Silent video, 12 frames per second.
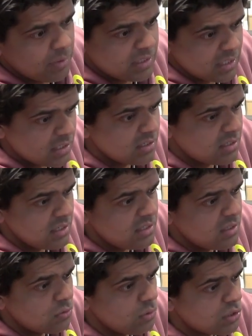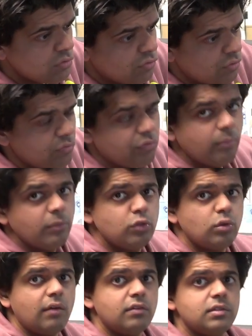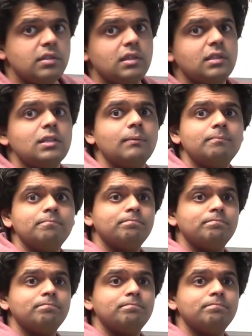but it is easy to reach from the driver's seat.